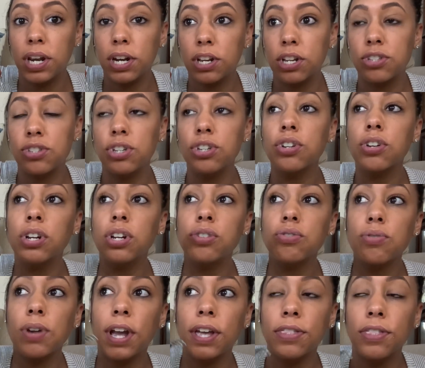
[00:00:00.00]
Because then you're going to
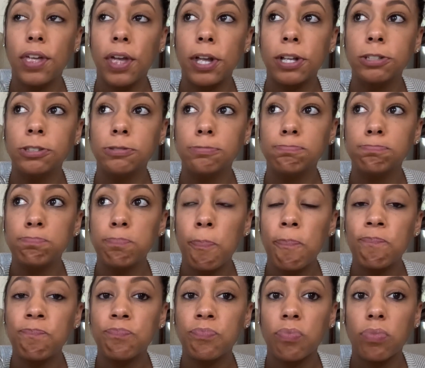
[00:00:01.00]
try things
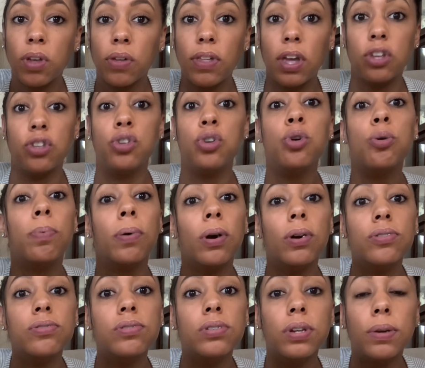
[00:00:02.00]
that you
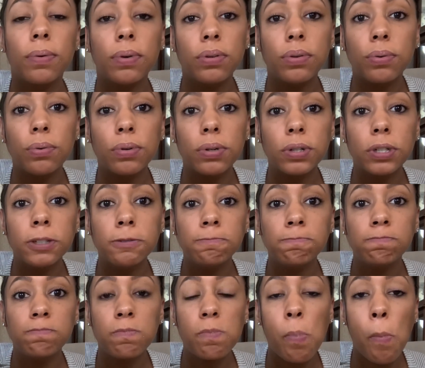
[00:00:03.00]
personally wouldn't order.
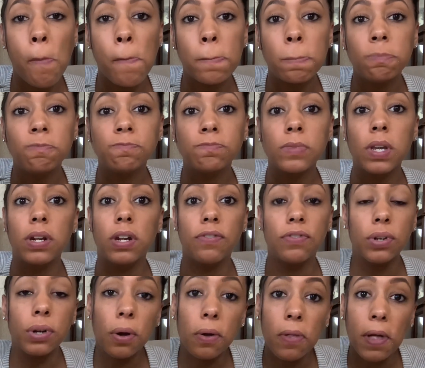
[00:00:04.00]
And if you
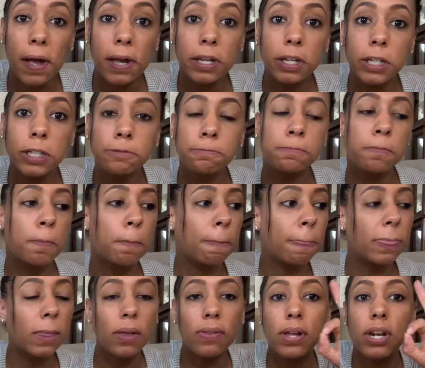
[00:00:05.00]
don't like it,
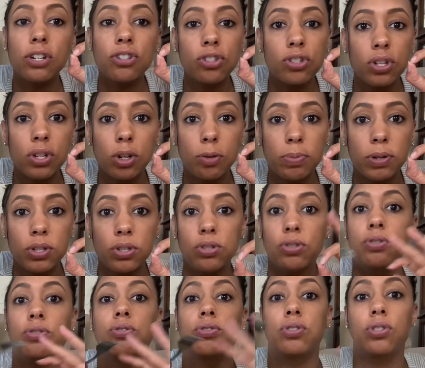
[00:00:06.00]
then it's just a little piece of
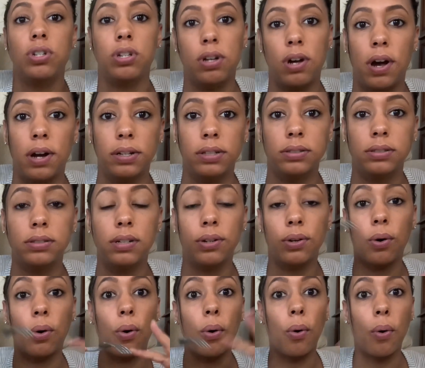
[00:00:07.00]
sushi gone. It's not a
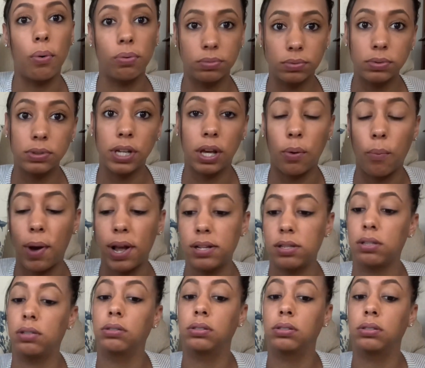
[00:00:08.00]
whole thing wasted.